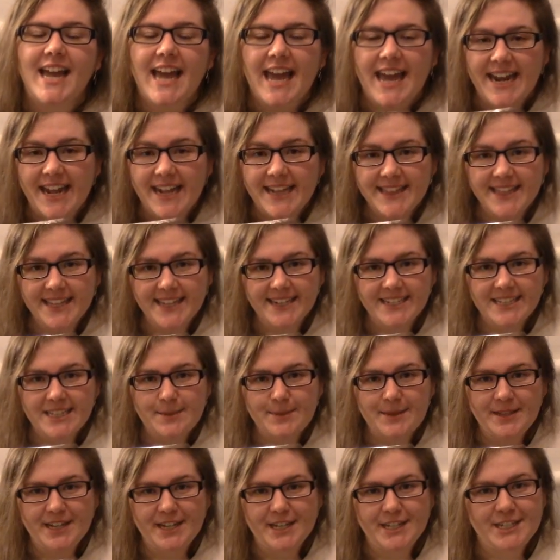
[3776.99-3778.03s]
and I think it's
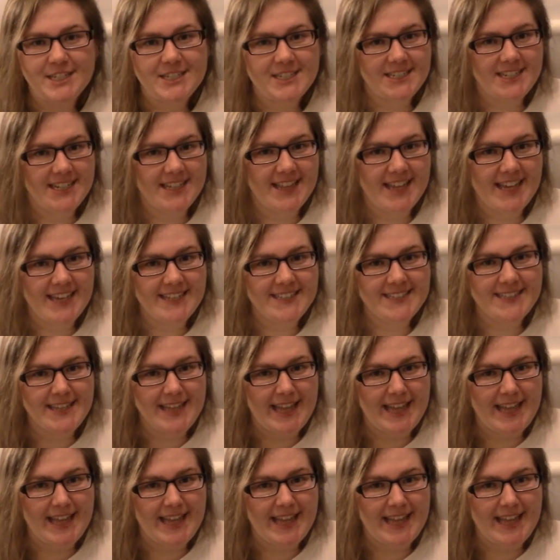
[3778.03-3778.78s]
because she likes